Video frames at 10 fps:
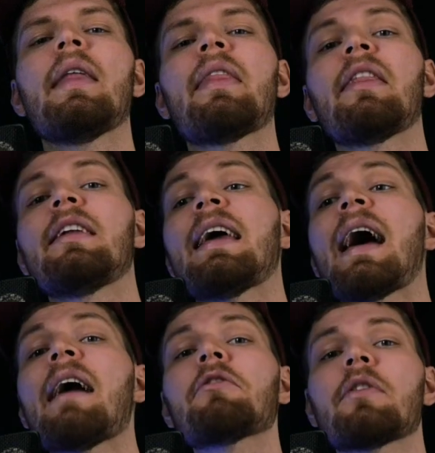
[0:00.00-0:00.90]
And then the day
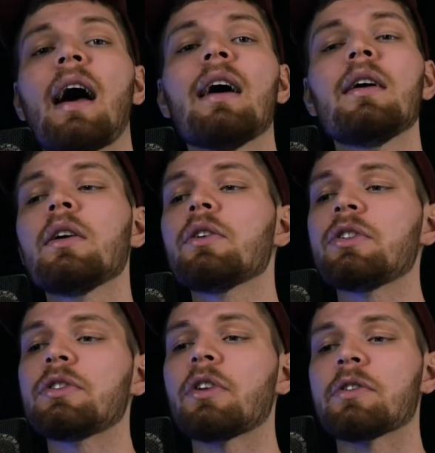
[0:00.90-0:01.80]
after that,
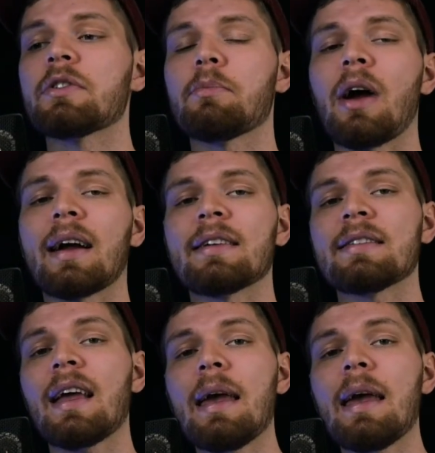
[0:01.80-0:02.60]
she starts to practice